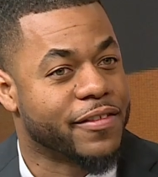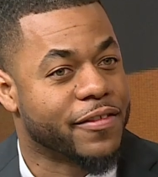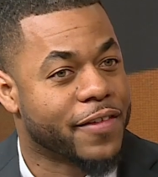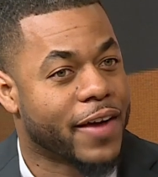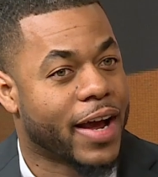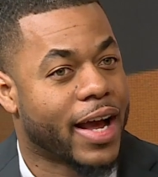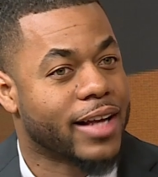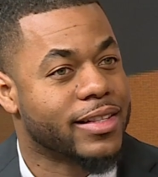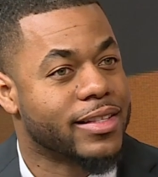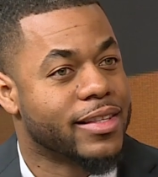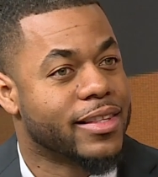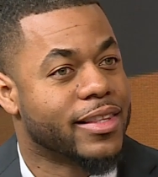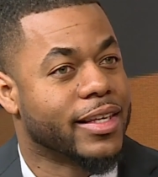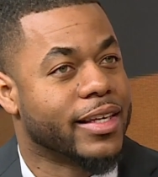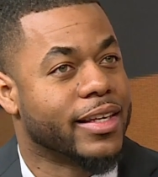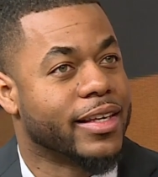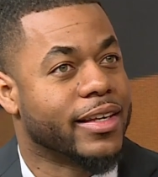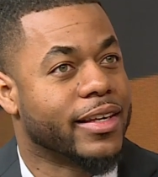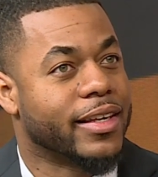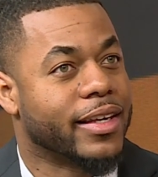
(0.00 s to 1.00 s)
fact,
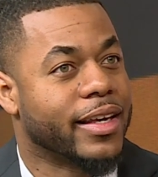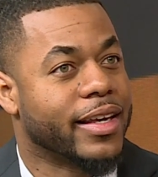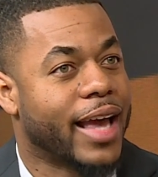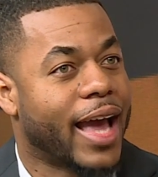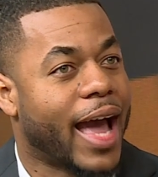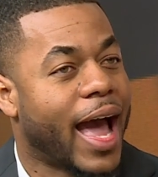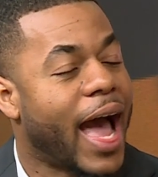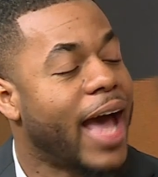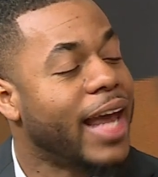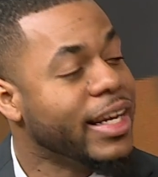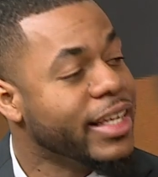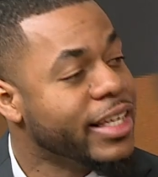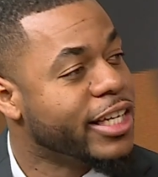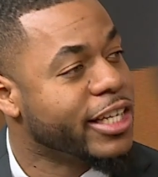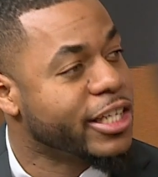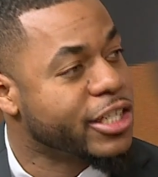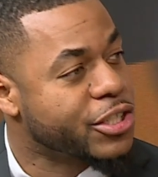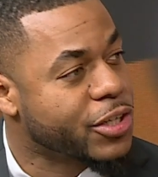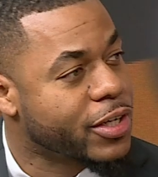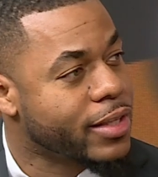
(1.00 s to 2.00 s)
the
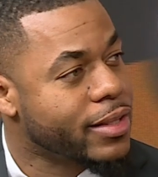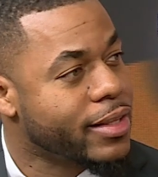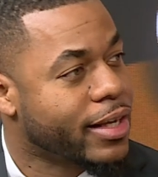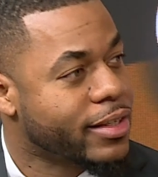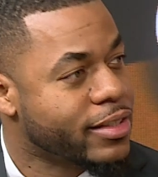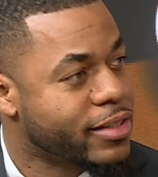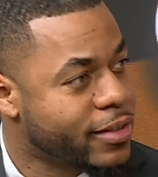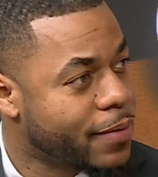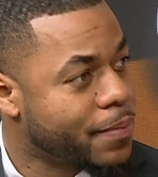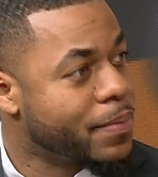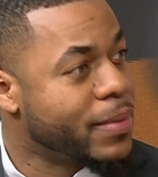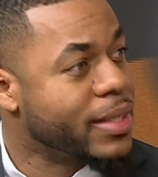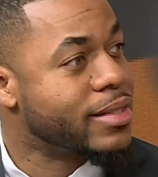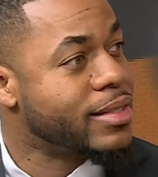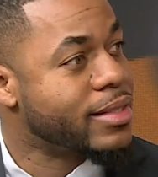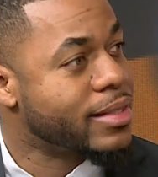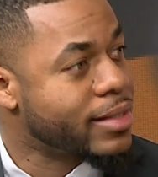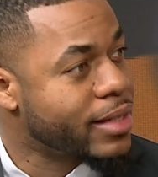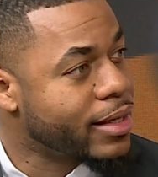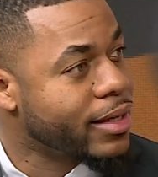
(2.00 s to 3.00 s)
allegation that some
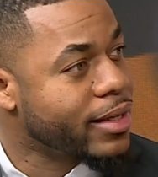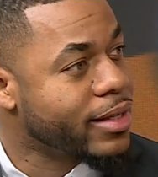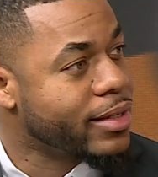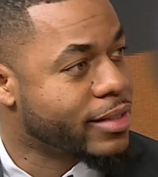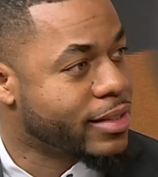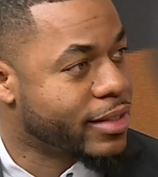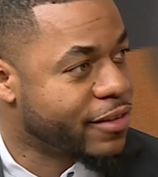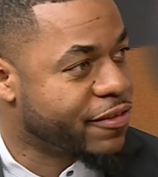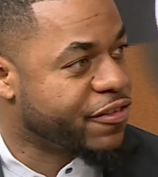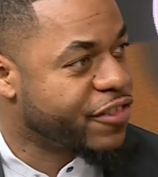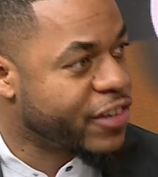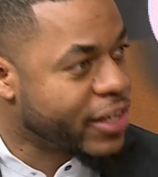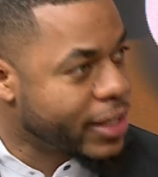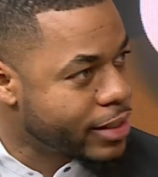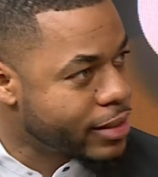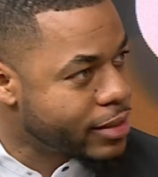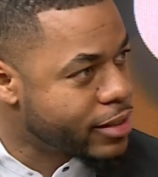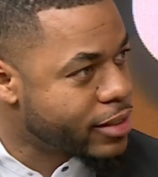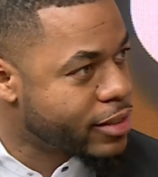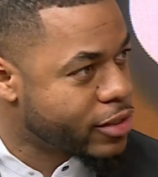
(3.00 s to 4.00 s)
mistake is the
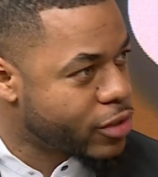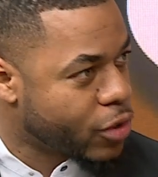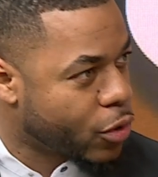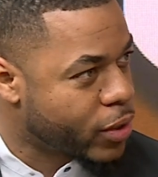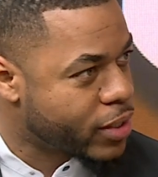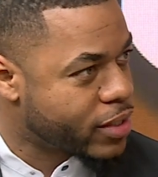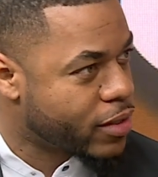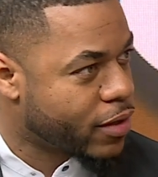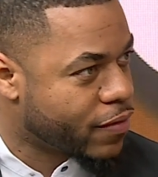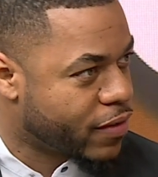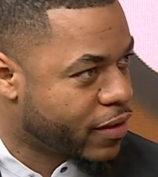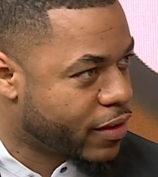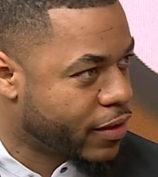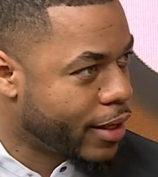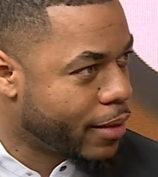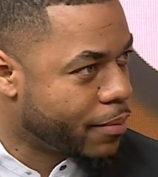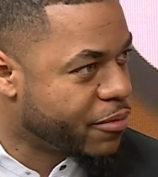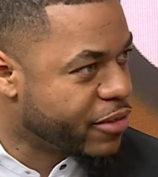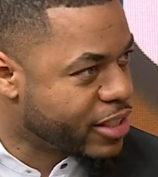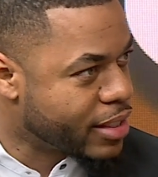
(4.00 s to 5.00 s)
real source of
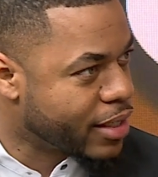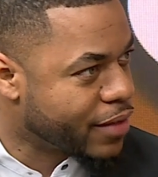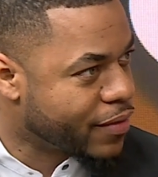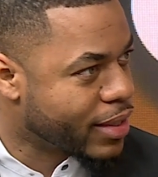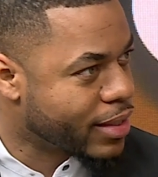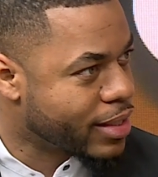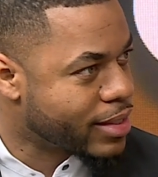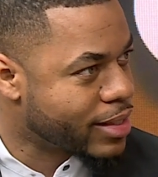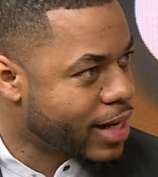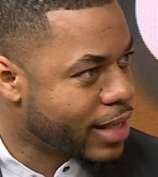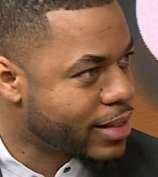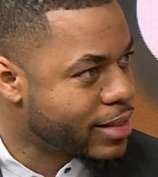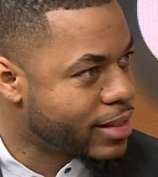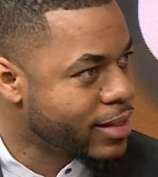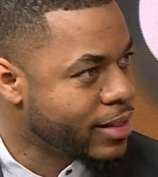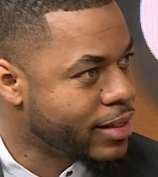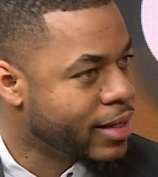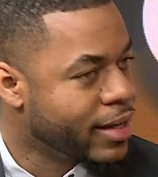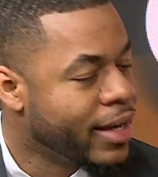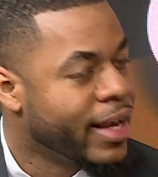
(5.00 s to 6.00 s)
him receiving this letter
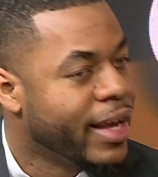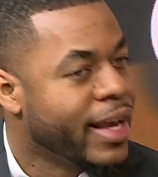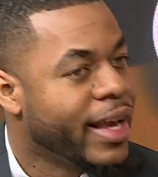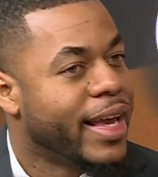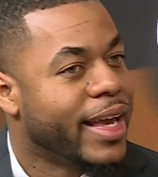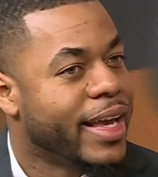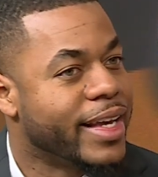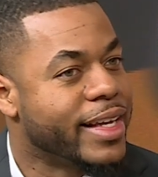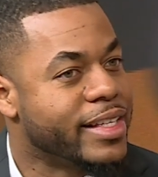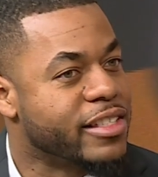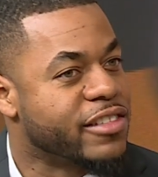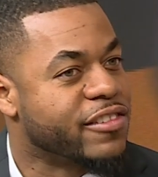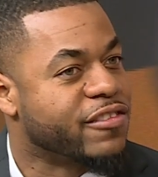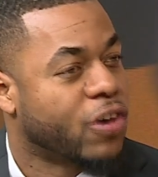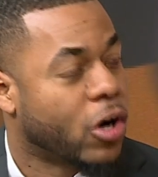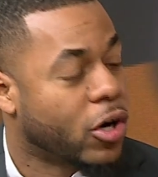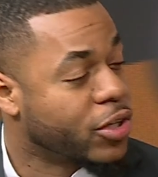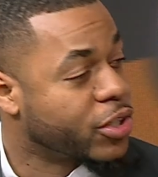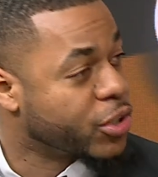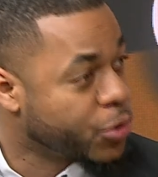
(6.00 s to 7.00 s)
is
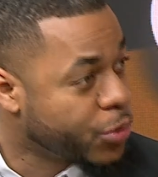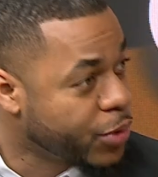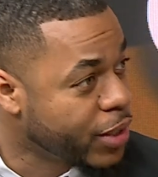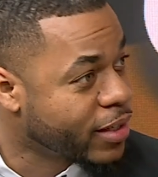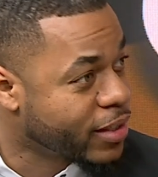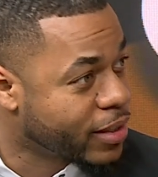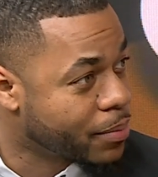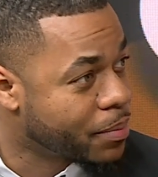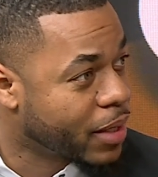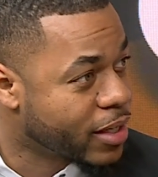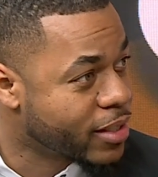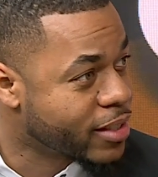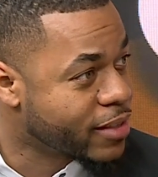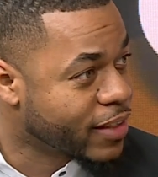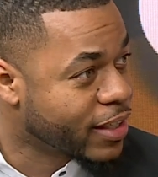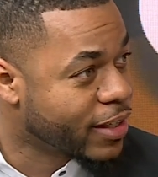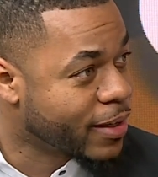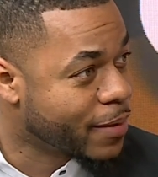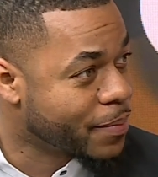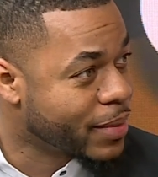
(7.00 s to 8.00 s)
wrongdoing on the part of the
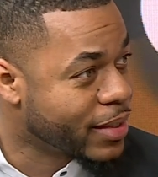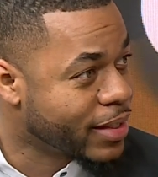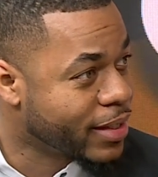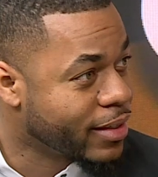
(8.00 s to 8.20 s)
company.